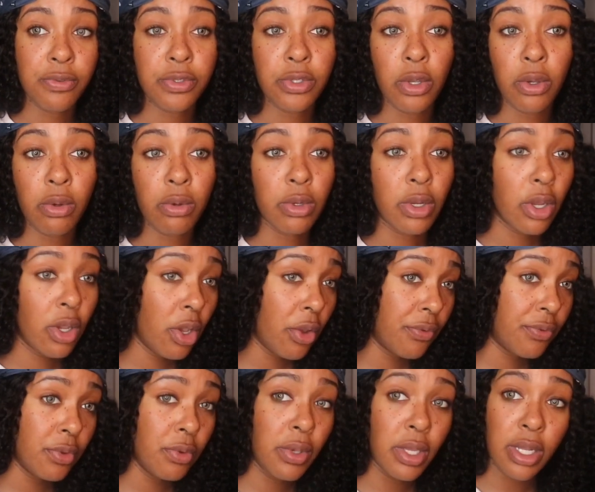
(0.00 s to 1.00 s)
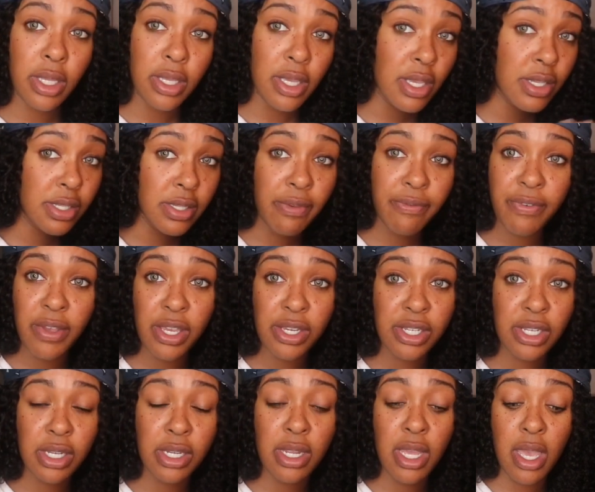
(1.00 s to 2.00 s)
So girl, if you get a yeast
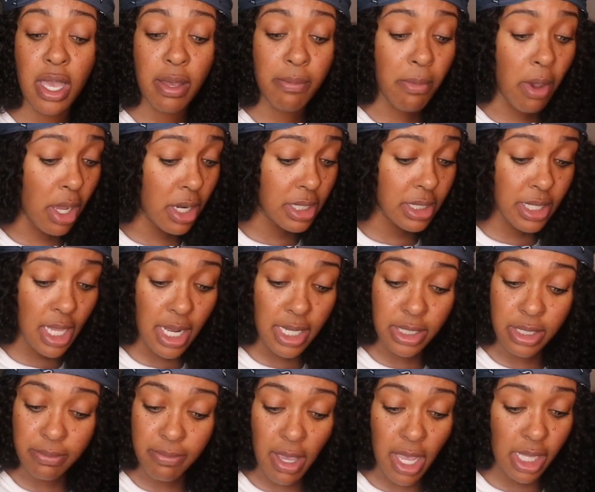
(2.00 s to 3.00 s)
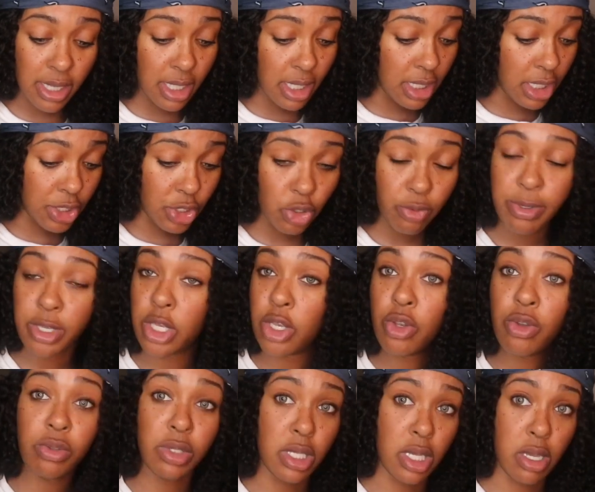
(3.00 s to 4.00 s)
infection and Monistat is the main thing that you be
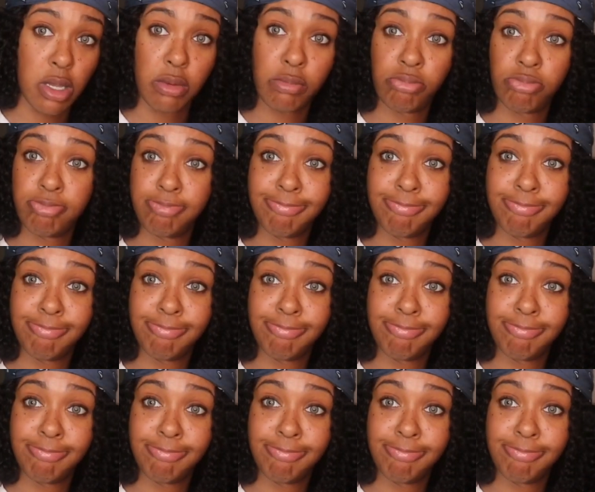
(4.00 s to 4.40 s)
using,